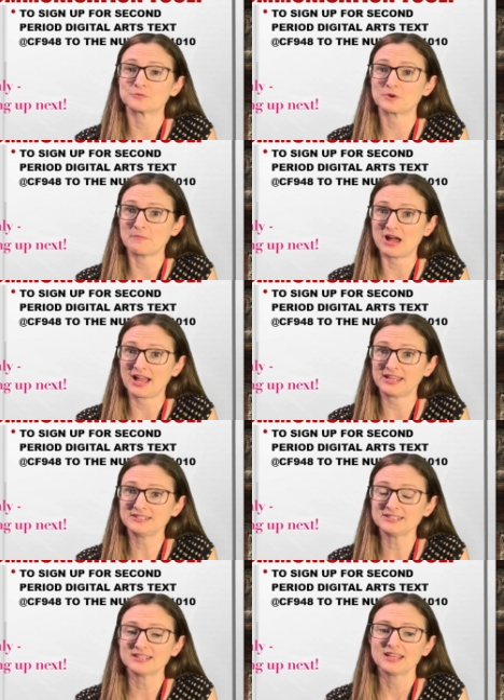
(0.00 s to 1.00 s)

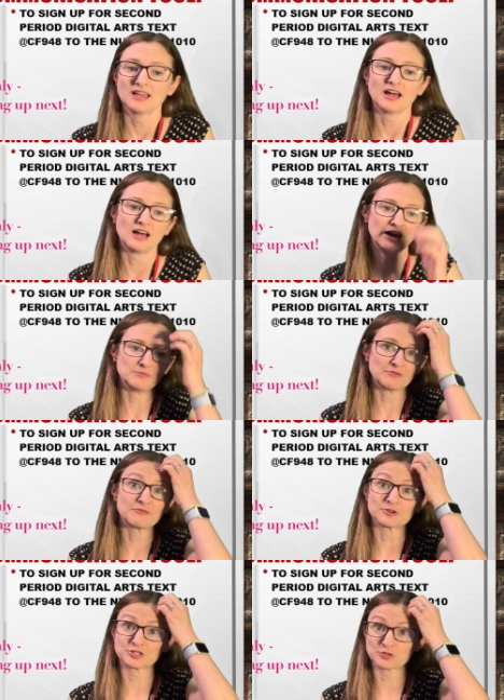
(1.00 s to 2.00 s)
Remind
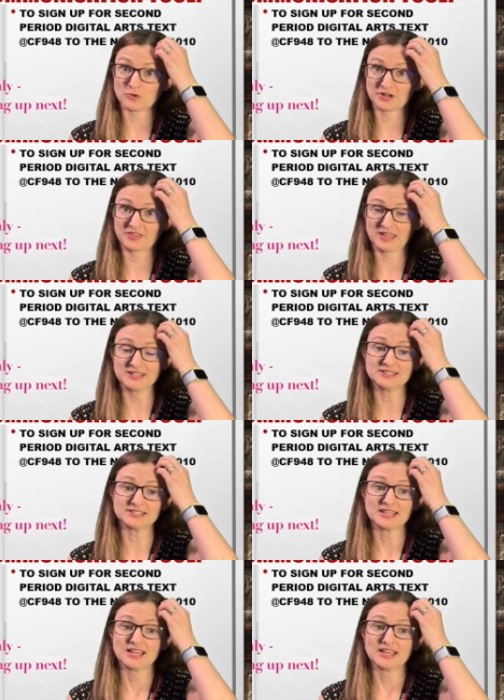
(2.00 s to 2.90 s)
for short things.